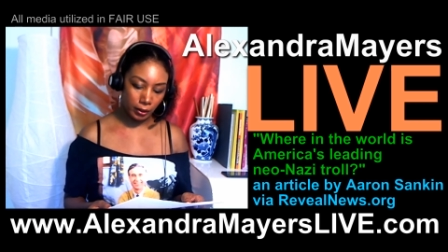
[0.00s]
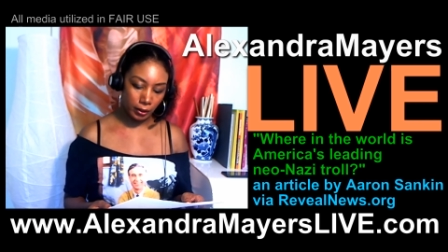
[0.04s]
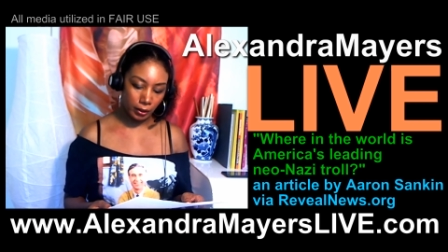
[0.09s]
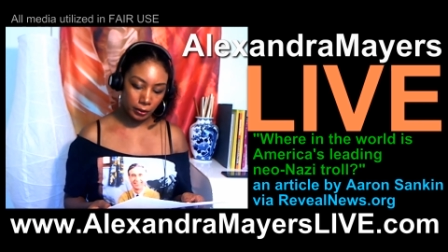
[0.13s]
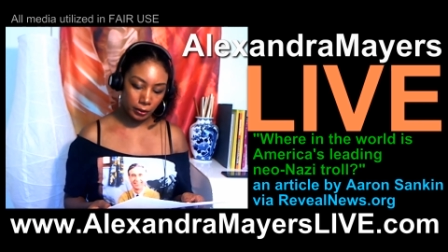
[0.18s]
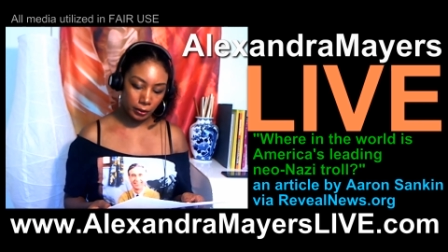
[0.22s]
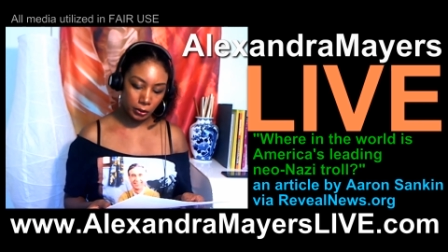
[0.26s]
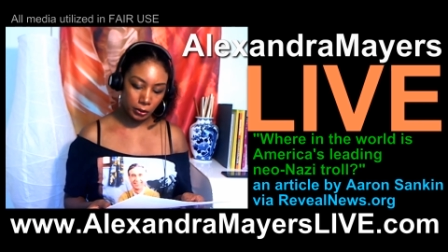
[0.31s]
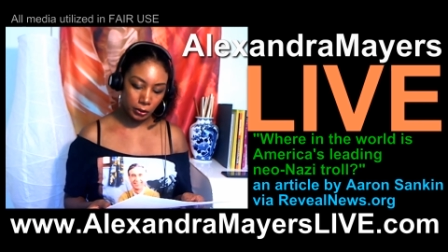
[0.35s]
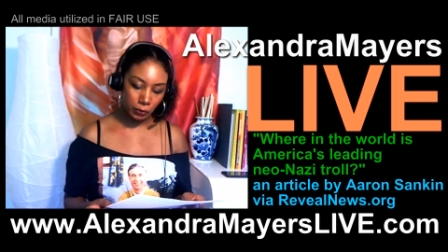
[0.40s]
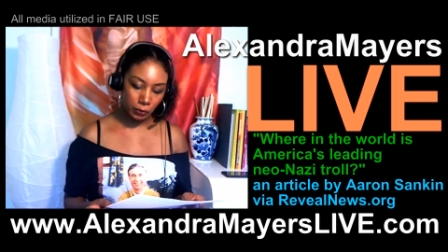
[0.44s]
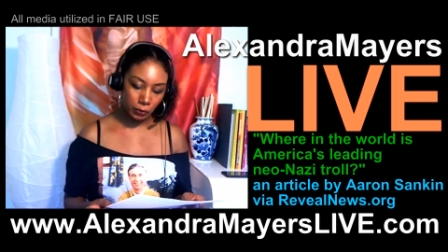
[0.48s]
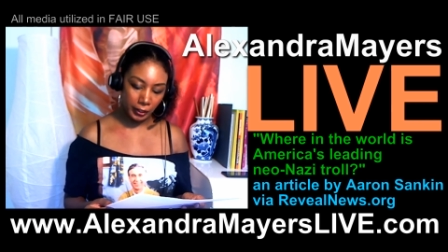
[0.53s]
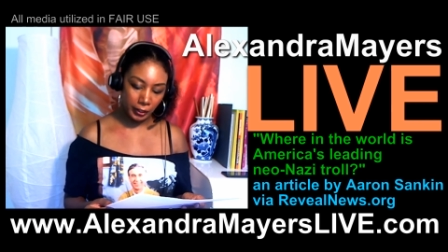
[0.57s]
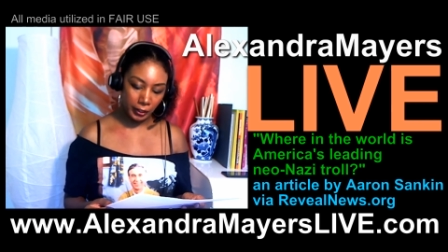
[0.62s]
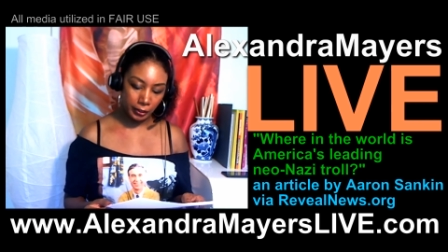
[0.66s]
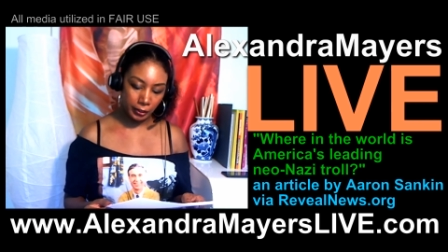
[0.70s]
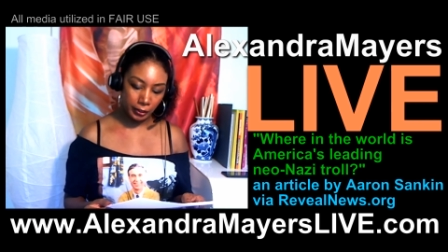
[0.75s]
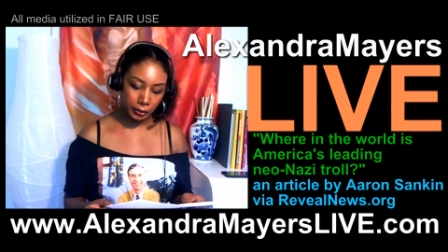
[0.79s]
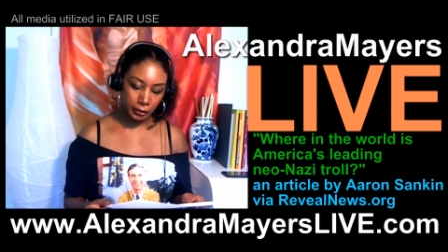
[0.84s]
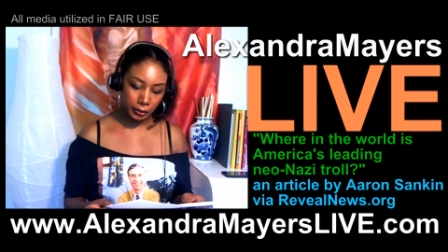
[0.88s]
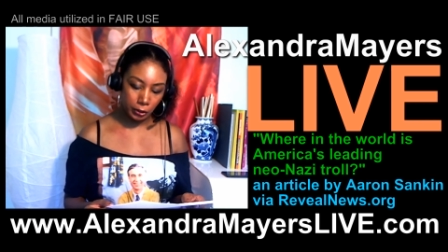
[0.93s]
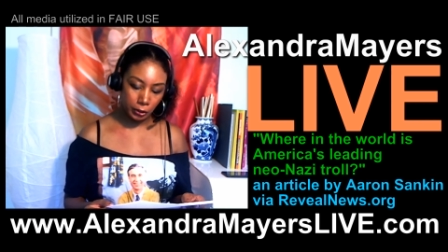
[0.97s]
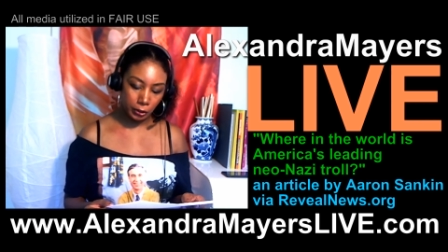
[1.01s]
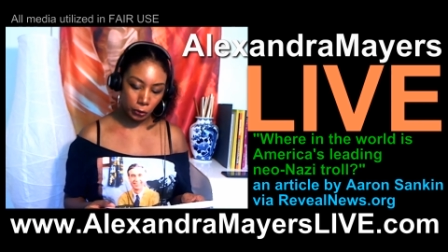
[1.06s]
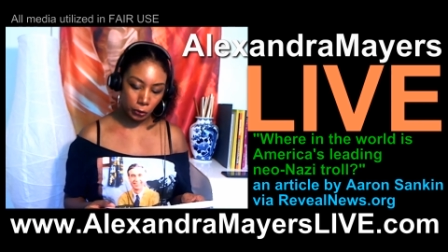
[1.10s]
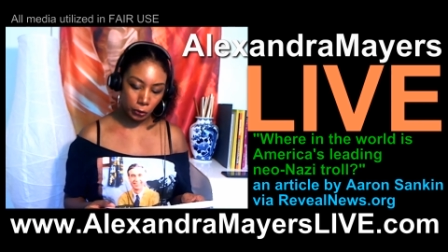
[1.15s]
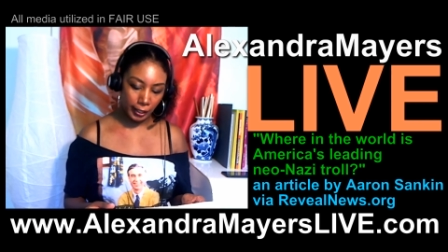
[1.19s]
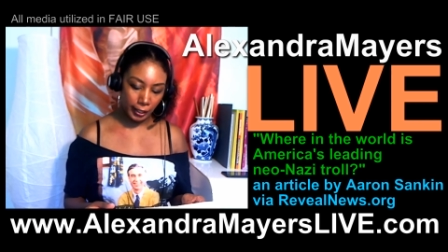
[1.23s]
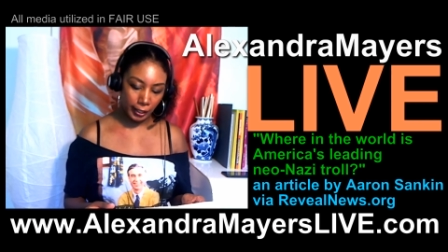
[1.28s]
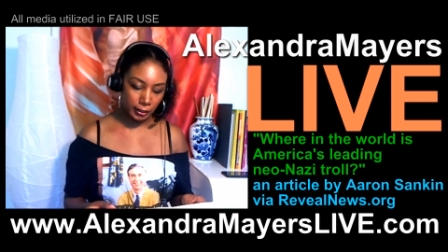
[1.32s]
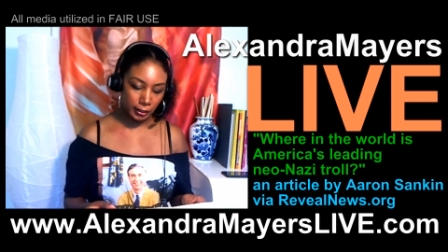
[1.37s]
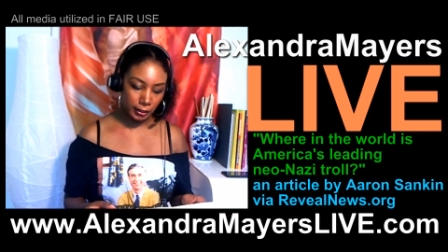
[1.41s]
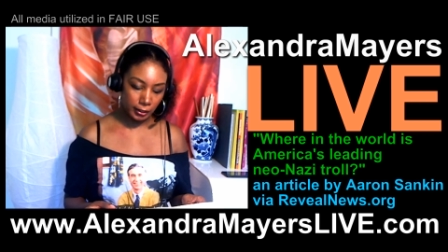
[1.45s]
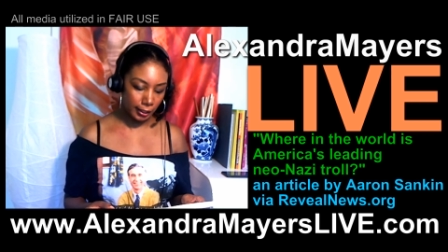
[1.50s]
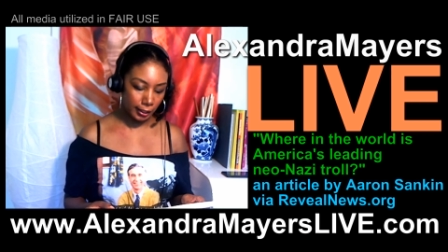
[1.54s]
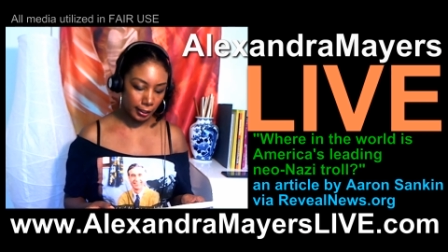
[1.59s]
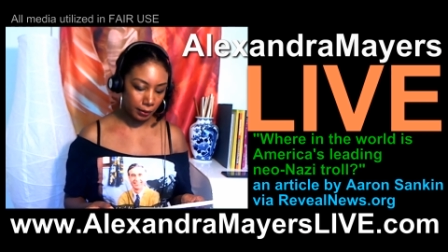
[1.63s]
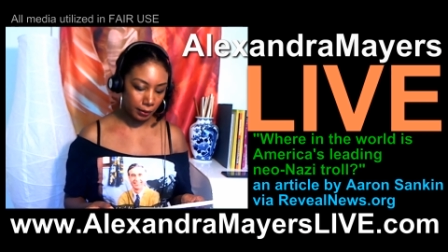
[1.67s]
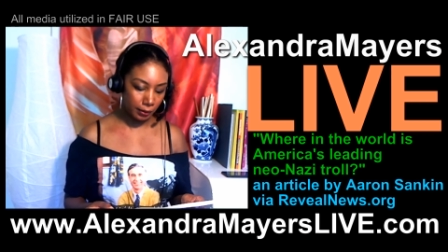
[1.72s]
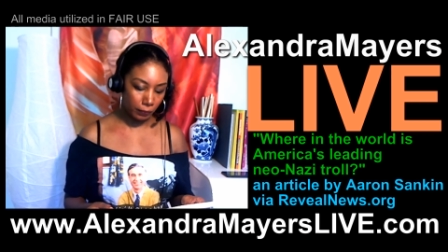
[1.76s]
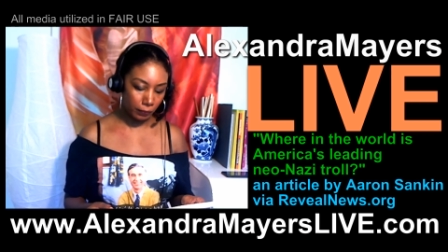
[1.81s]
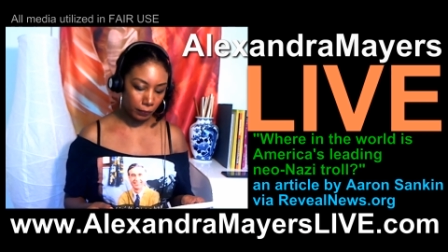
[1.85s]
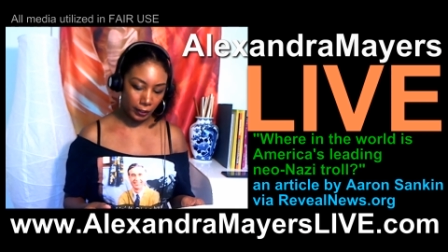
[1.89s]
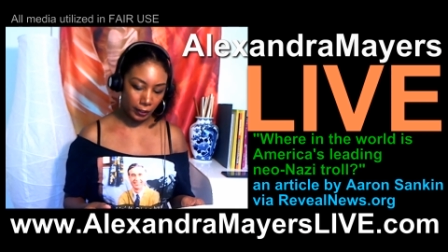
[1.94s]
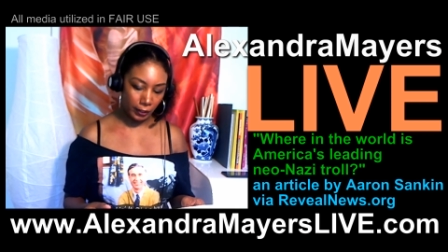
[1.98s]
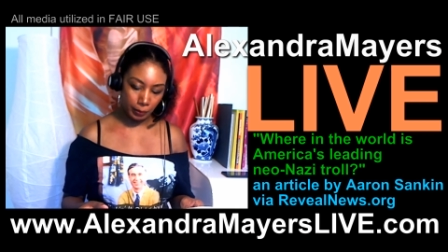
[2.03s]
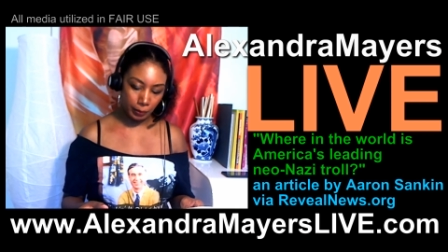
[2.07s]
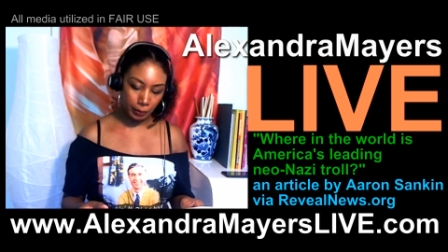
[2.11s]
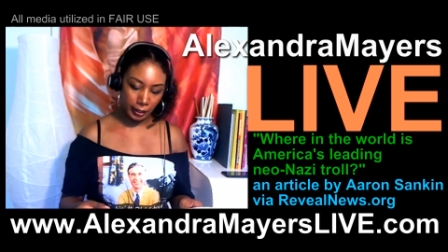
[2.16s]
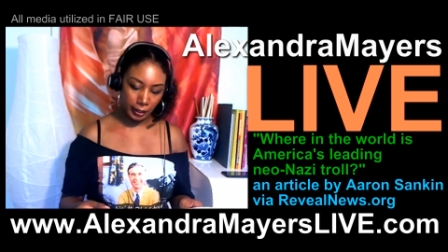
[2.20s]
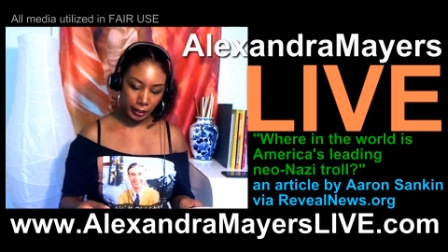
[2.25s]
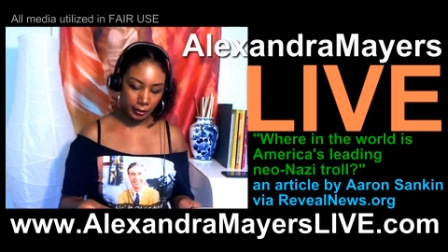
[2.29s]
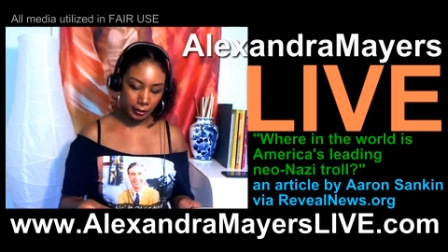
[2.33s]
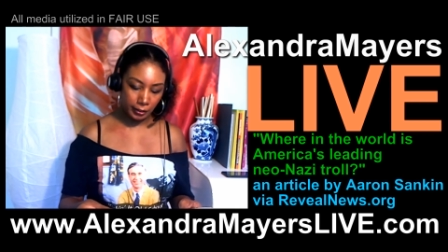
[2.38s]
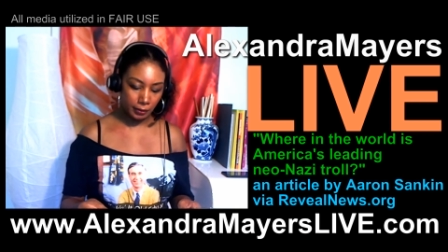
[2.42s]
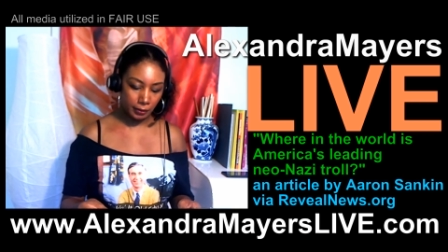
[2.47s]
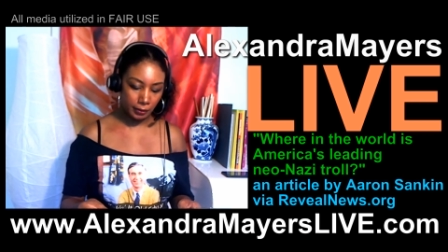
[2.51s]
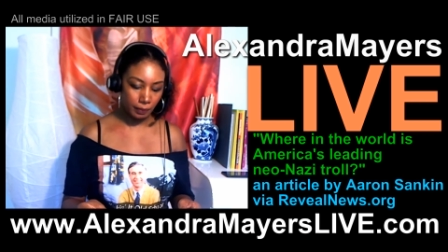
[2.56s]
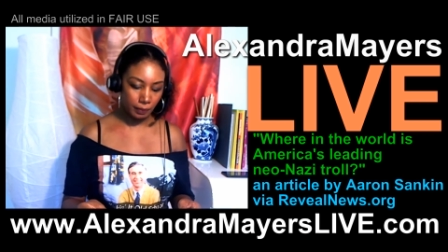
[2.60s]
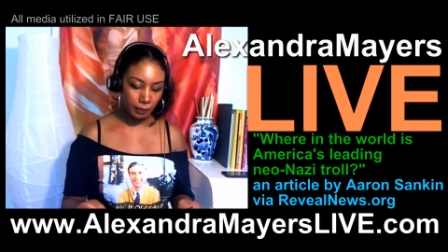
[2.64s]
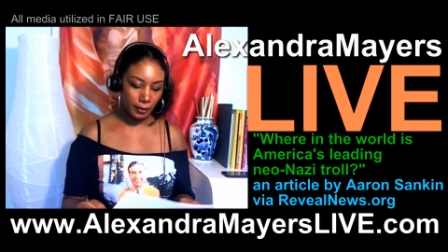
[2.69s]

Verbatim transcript: urged readers to track down the families